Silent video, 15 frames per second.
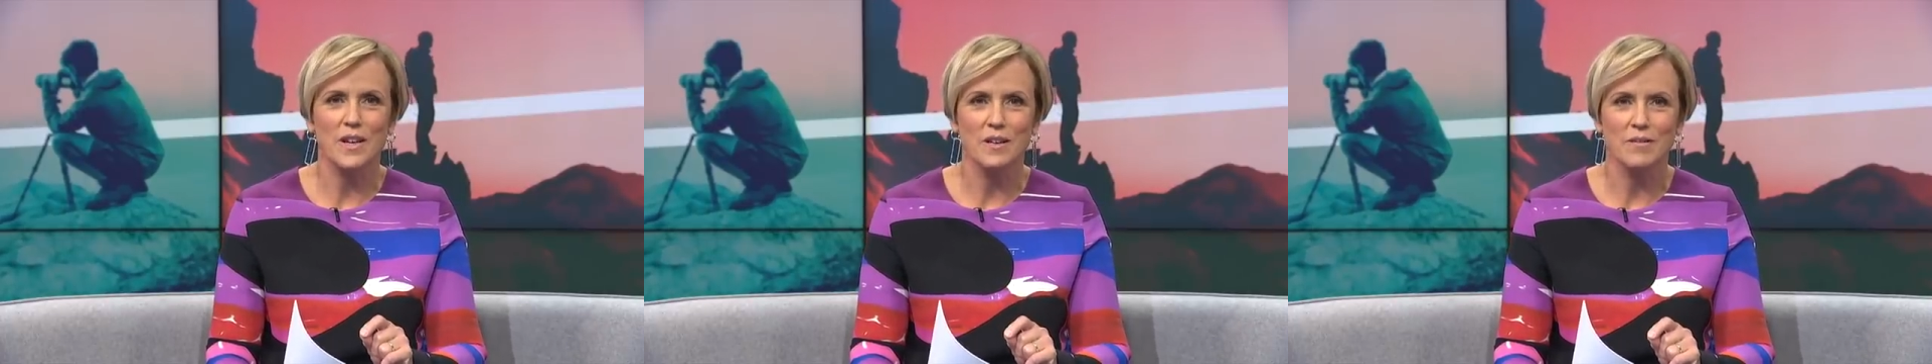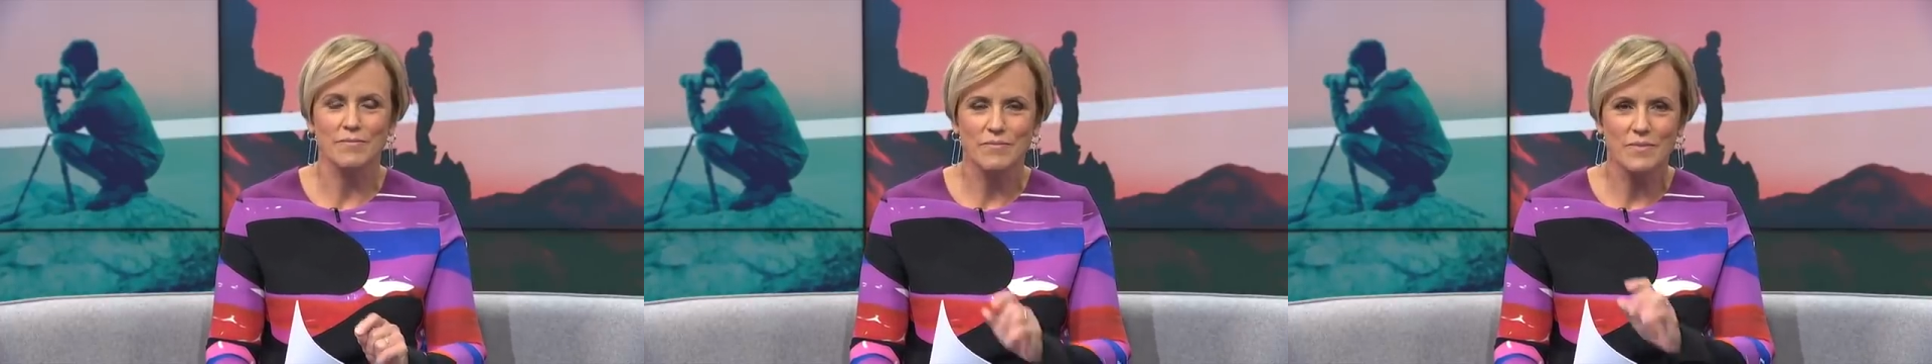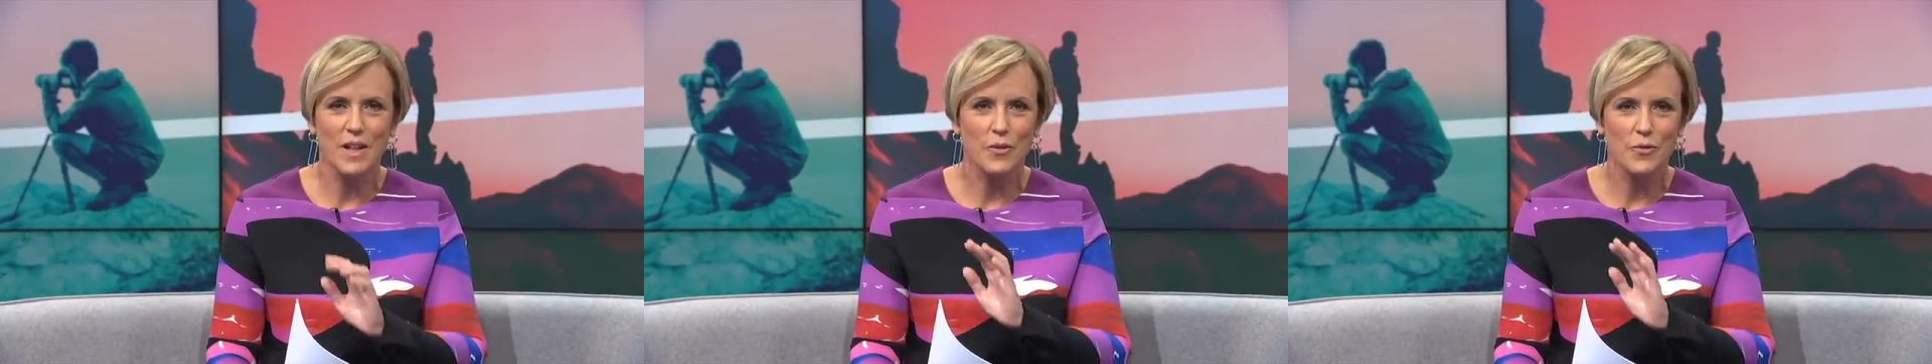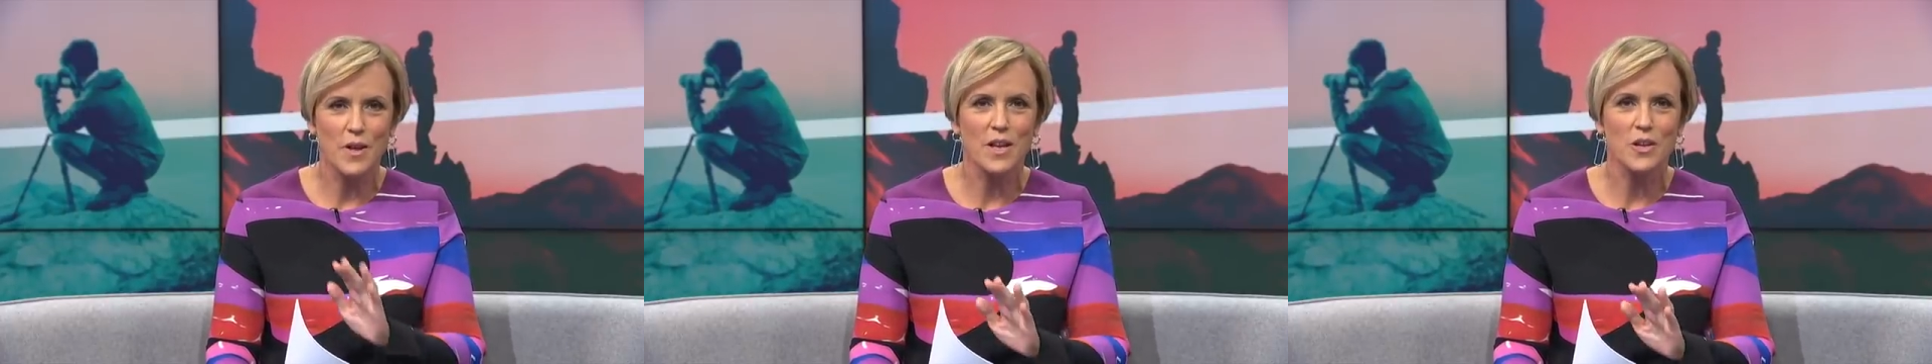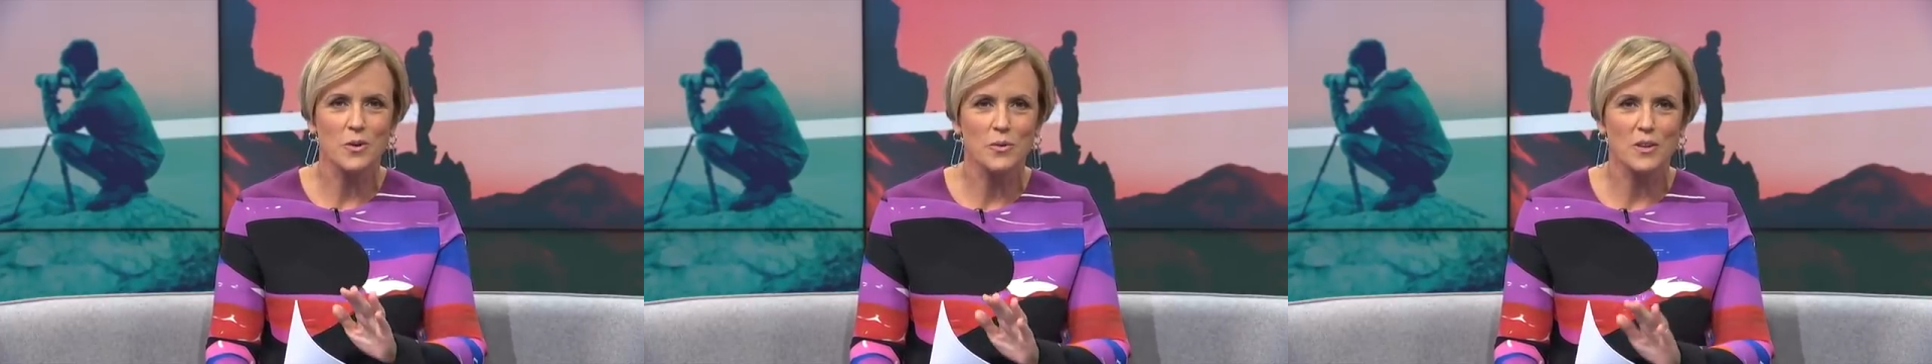now. They'll
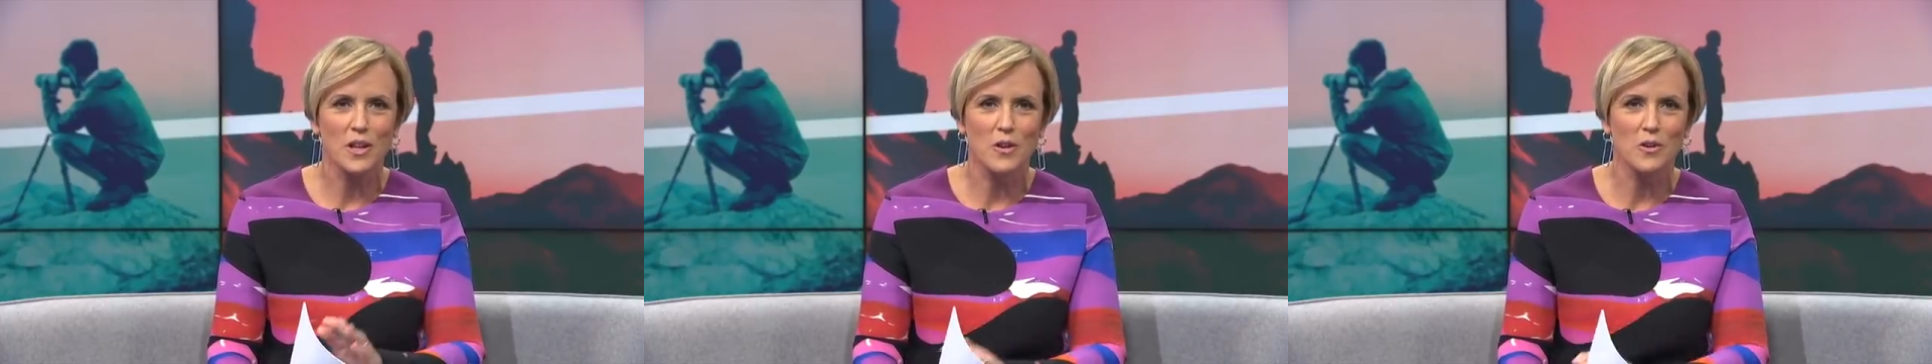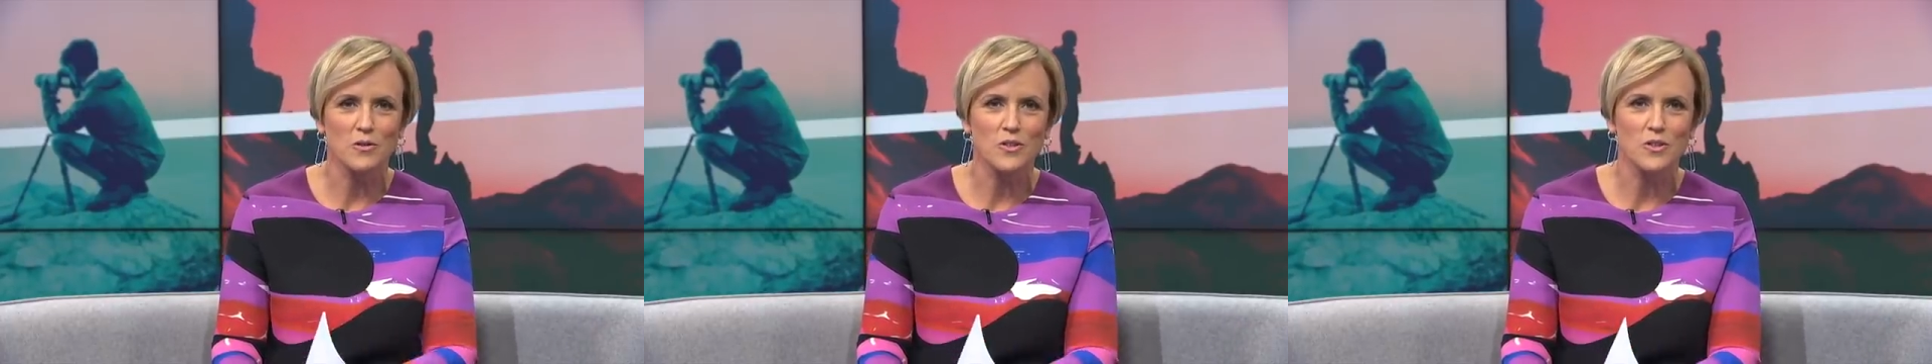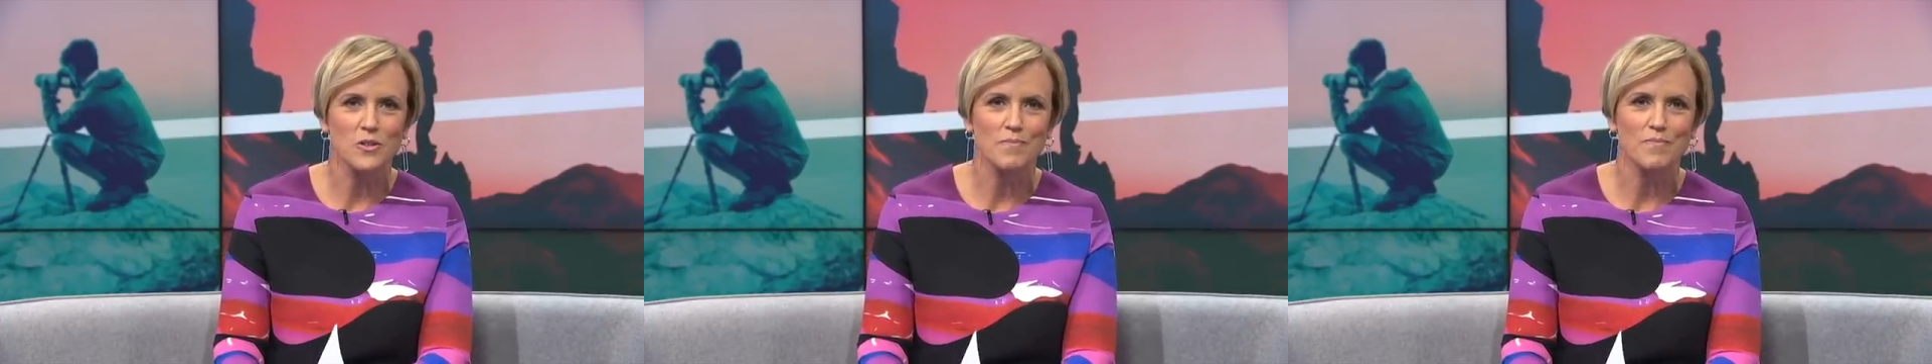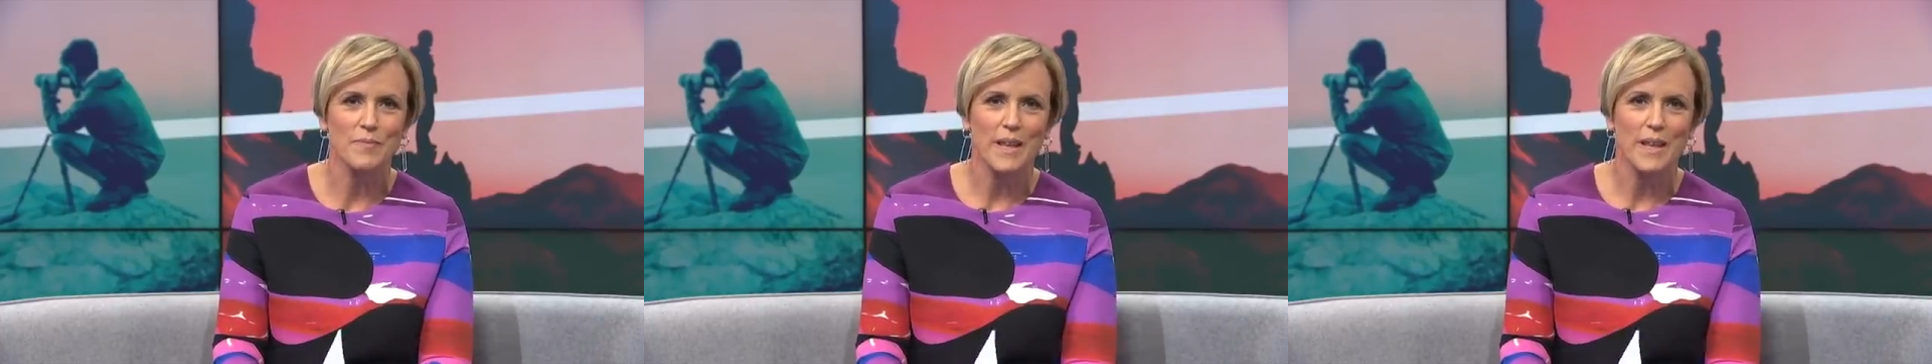thank you in the long term.